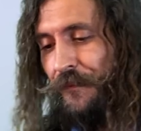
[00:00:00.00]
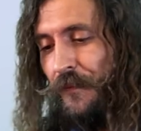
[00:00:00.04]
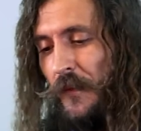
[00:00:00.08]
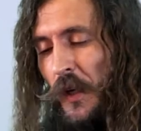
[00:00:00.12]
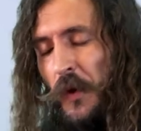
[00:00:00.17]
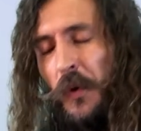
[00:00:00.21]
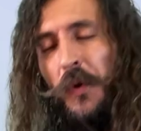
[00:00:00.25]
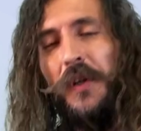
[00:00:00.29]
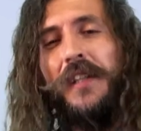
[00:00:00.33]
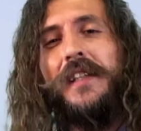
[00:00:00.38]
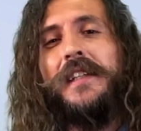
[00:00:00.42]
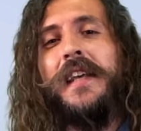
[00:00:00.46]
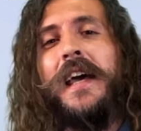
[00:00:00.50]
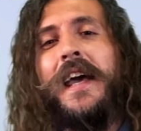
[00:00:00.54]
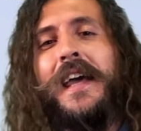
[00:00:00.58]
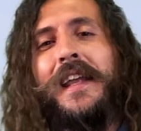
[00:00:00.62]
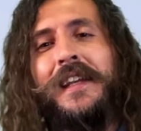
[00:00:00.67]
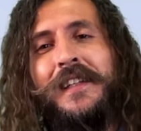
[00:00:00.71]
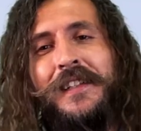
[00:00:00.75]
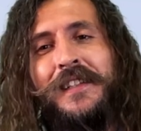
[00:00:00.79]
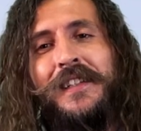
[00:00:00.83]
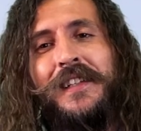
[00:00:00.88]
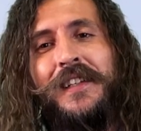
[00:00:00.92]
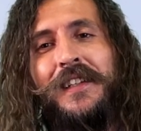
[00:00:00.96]
we
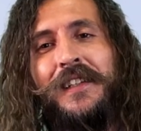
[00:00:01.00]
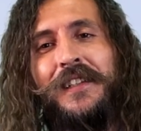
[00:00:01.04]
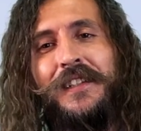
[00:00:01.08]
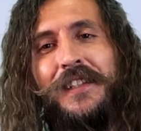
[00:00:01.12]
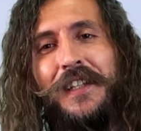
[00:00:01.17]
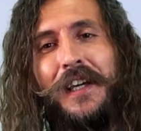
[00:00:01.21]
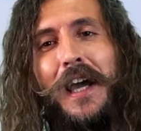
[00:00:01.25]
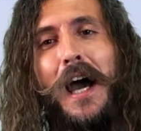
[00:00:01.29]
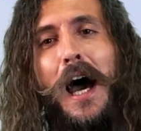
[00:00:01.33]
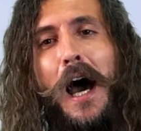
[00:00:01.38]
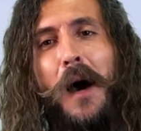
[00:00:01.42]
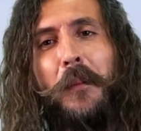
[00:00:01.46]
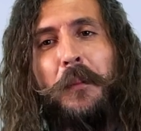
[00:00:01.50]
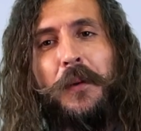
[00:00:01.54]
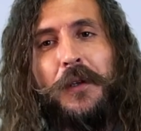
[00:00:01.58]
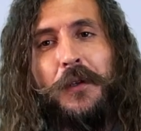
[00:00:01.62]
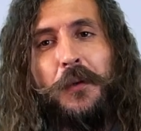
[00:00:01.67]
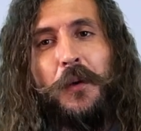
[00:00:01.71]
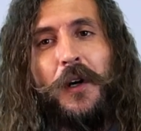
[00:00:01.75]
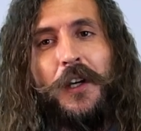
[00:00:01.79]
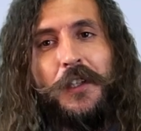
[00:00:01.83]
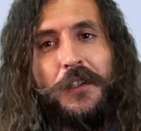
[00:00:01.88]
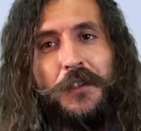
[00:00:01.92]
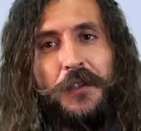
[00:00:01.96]
tend to copy
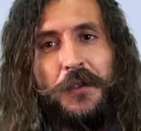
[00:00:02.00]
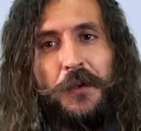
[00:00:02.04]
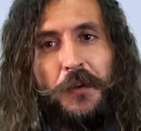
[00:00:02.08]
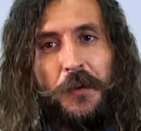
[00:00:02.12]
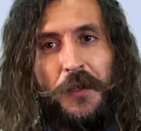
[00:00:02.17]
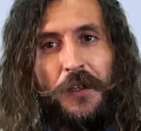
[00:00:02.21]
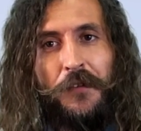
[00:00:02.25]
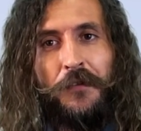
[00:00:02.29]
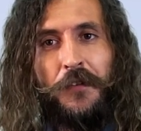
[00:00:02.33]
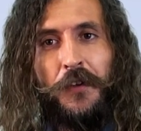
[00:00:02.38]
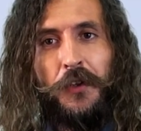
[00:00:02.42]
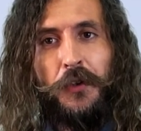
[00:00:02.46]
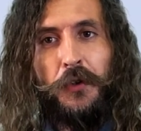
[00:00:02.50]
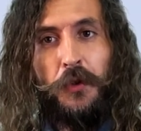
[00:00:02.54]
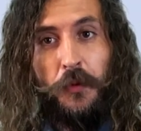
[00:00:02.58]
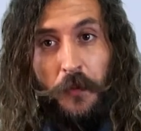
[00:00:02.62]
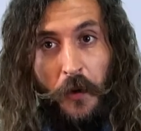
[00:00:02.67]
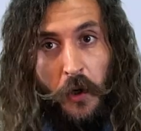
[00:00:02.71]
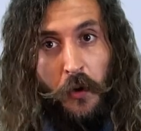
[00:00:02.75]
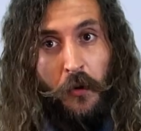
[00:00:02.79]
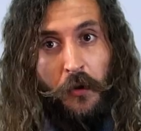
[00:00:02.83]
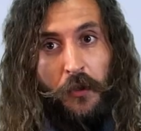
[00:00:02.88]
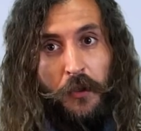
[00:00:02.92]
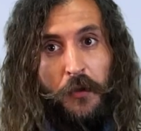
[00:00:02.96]
what we view,
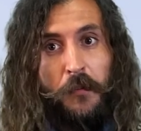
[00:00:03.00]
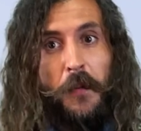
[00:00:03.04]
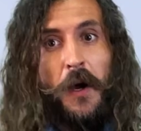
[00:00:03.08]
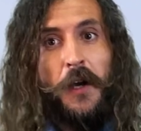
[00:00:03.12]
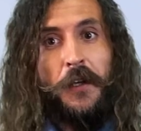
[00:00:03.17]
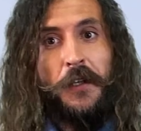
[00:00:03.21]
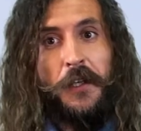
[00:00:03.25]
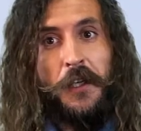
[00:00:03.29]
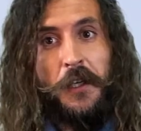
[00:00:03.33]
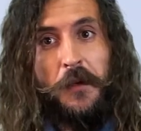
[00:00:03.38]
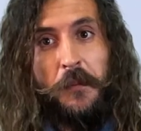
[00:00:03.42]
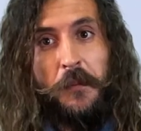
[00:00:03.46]
both monkey